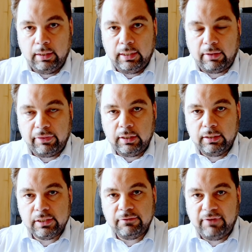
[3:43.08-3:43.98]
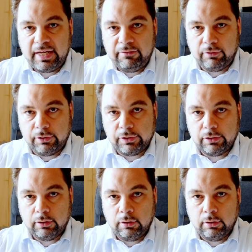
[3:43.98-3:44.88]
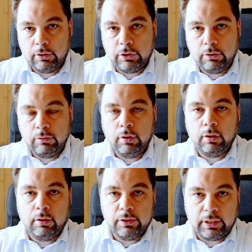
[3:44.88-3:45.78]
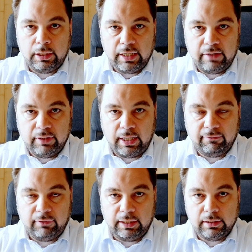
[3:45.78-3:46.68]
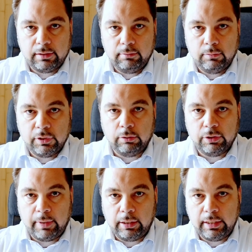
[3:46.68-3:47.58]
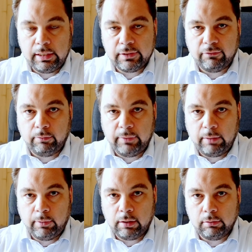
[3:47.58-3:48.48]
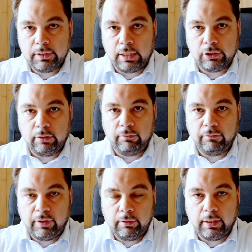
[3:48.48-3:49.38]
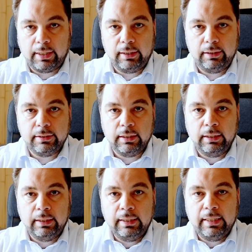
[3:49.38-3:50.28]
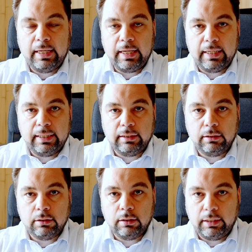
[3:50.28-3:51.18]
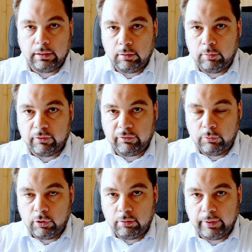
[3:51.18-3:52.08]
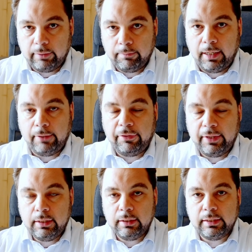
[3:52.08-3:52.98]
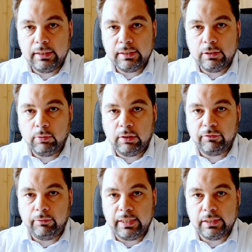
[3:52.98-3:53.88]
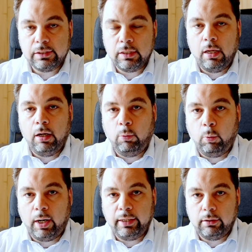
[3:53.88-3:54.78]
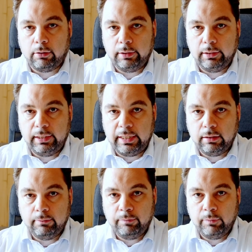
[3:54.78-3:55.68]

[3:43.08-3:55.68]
And I think this favors the two Scandinavian athletes. So Sverri Nielsen from Denmark, who's actually from Faroe Island, and Kjetil Borch from Norway. I think this is one of the reasons why they are in the lead.